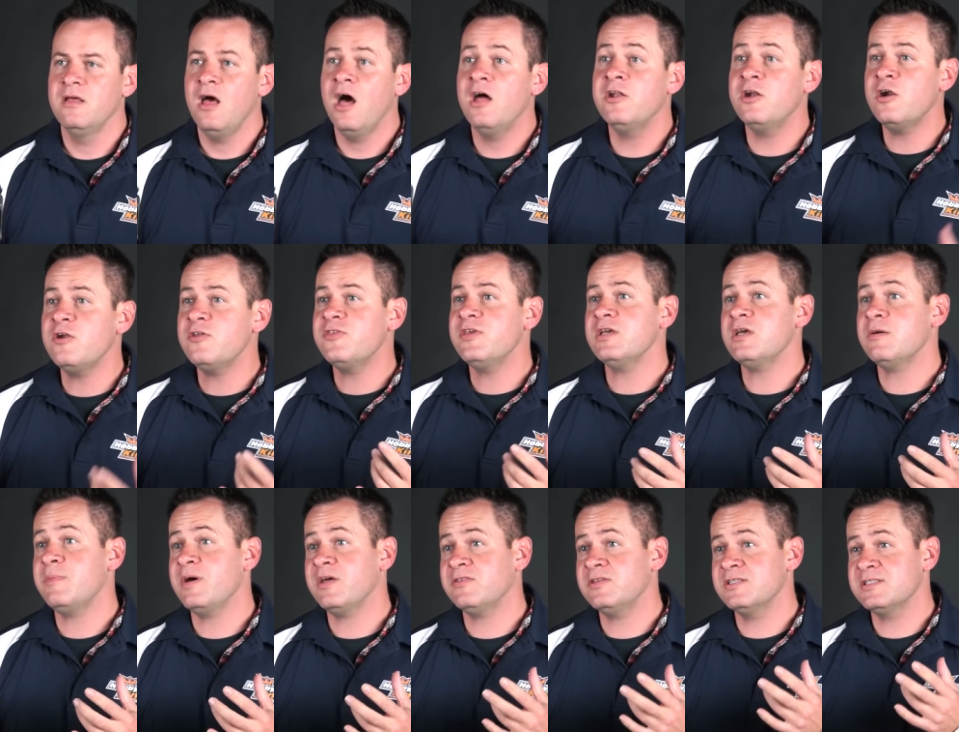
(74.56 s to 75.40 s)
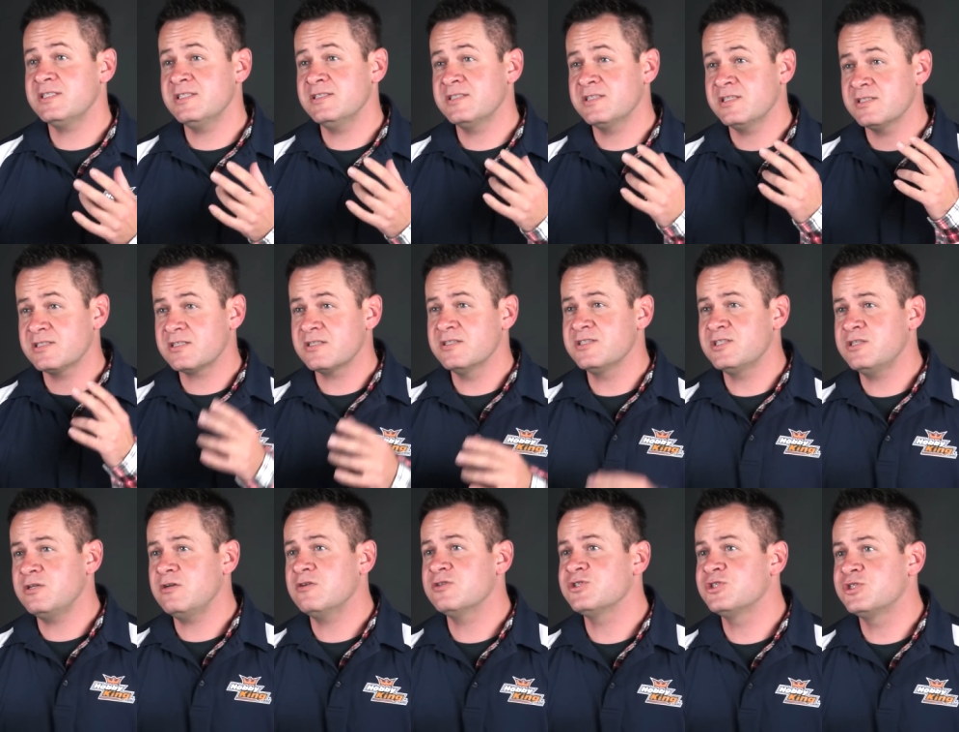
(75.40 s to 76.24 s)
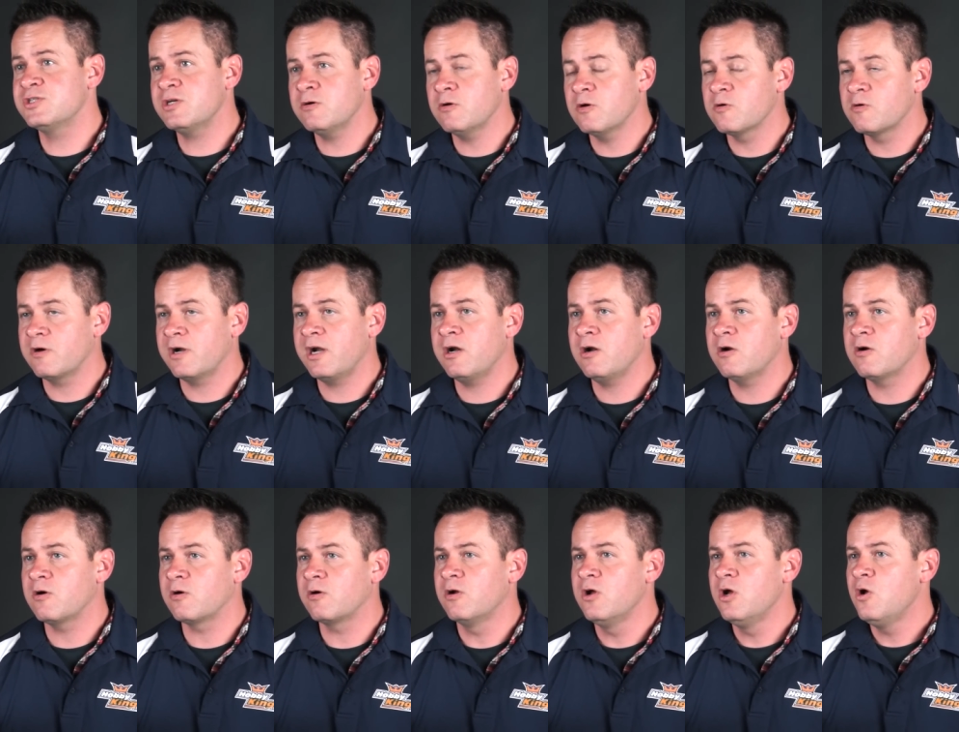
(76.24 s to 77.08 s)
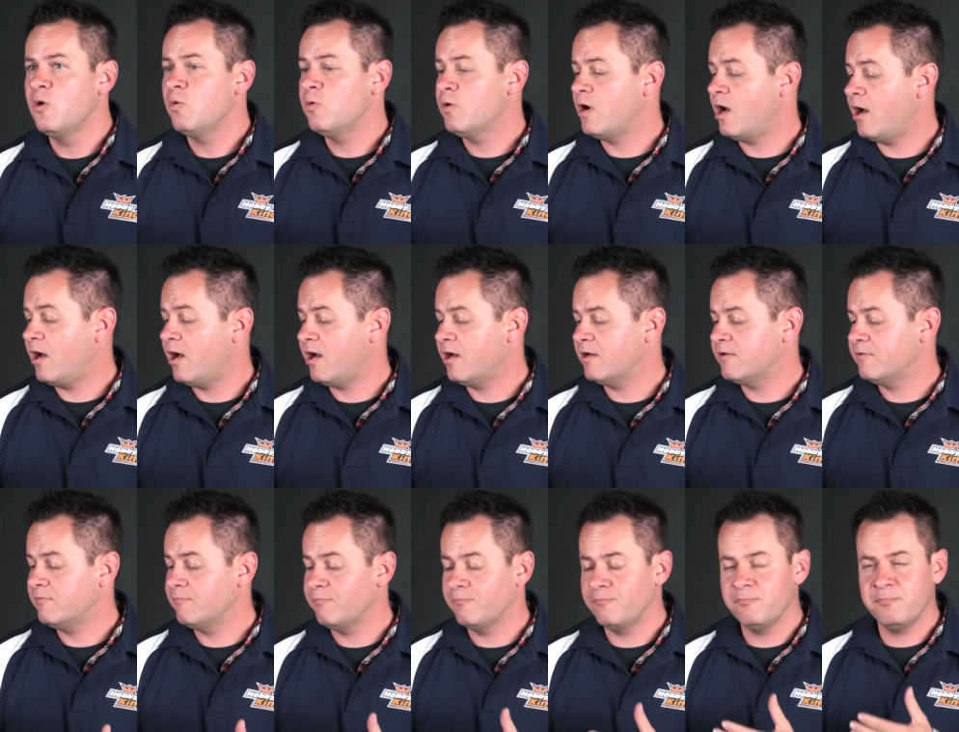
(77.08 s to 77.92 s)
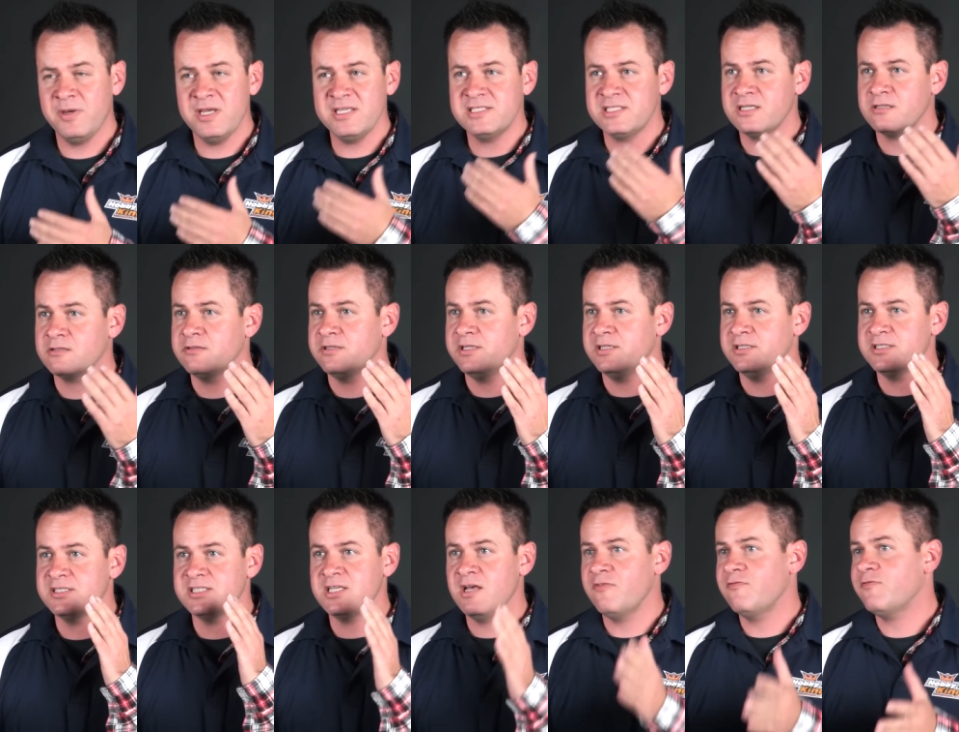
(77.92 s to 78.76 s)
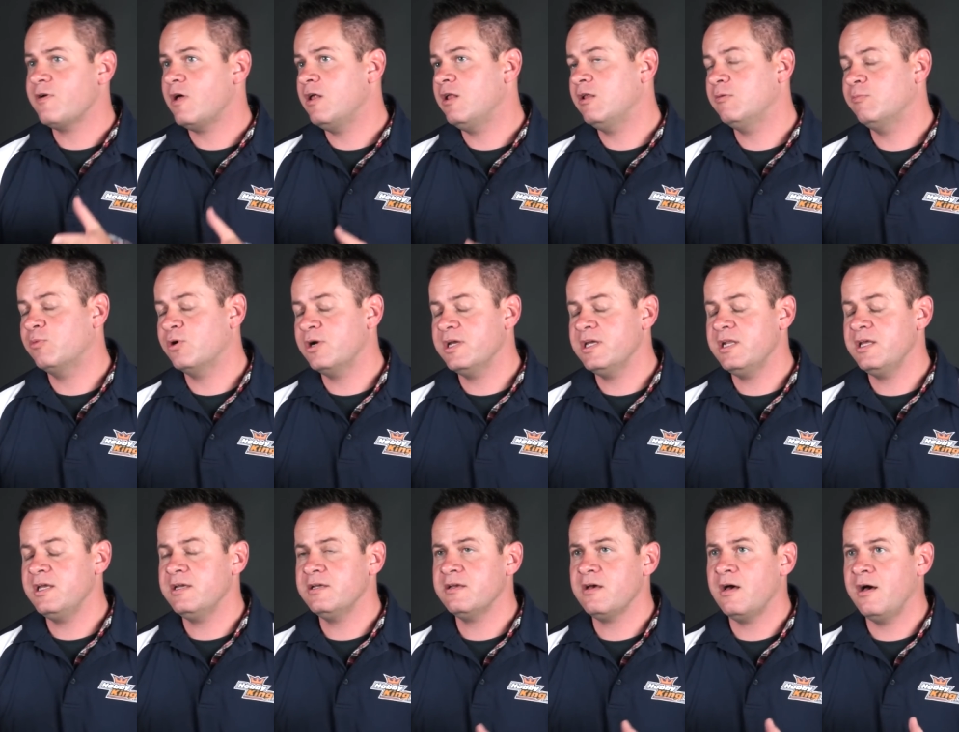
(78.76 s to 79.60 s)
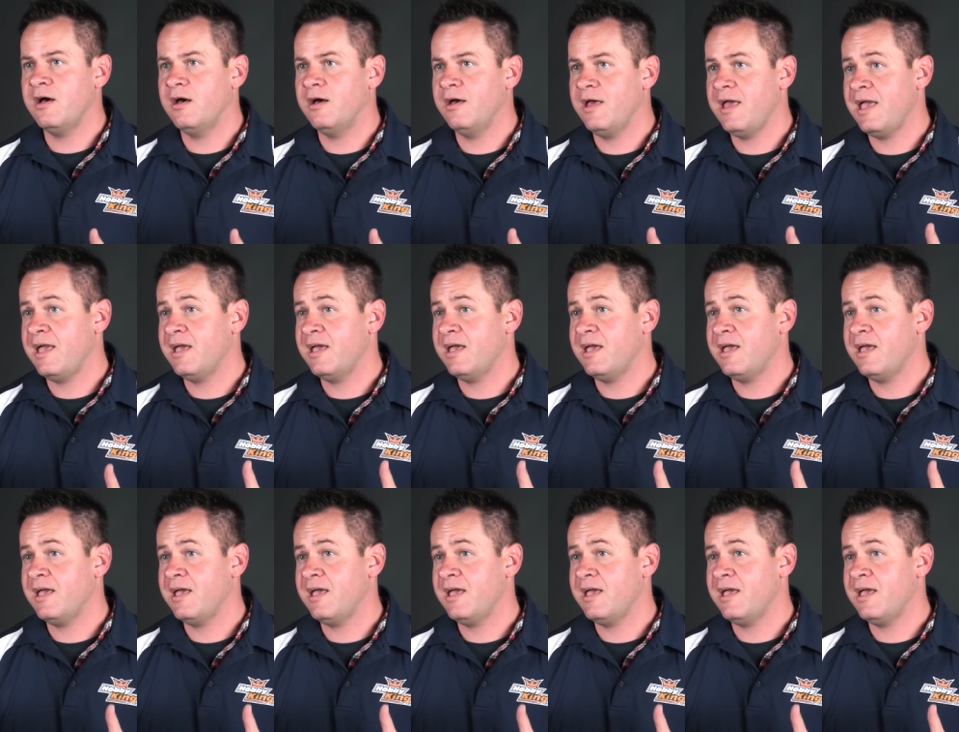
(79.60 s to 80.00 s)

Another thing about this is it's considered zero error, uh, basically self-calibrating uh,